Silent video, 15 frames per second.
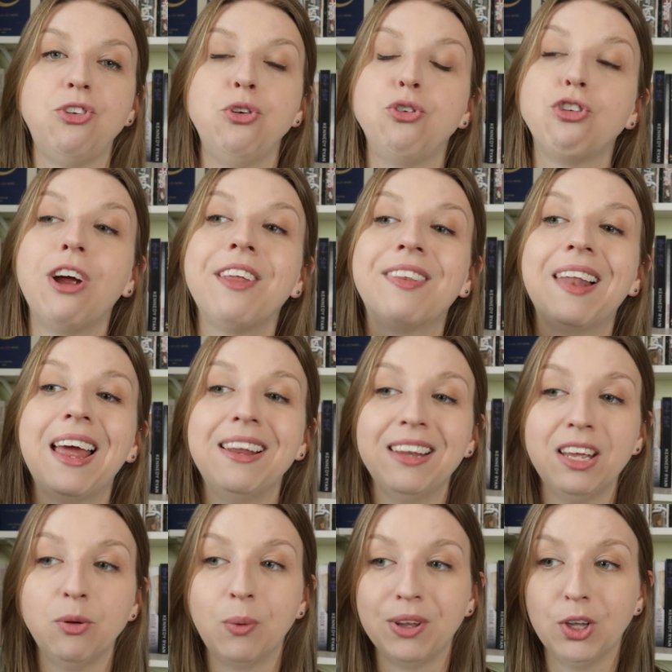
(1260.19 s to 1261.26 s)
to tread
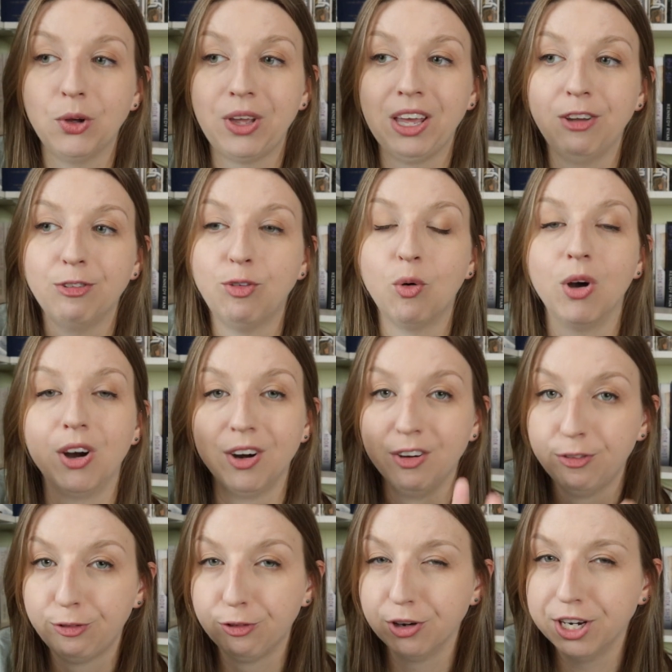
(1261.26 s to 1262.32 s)
lightly when looking for
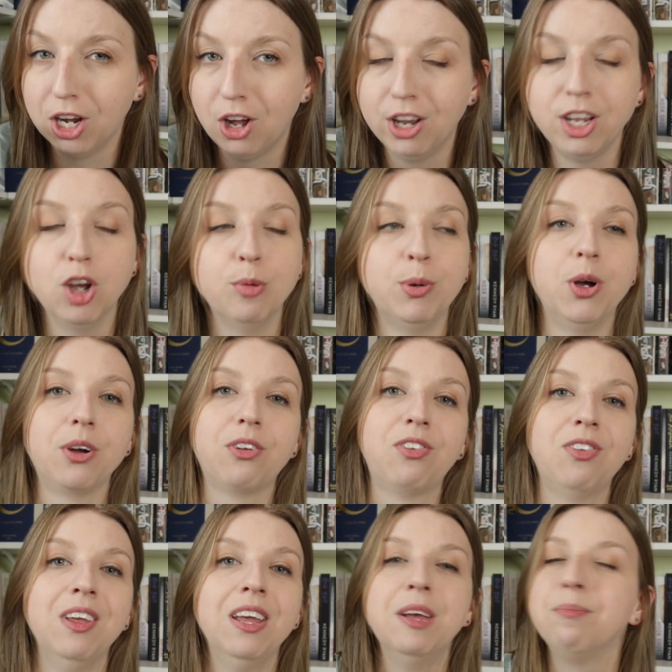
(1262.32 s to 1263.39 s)
free audiobooks.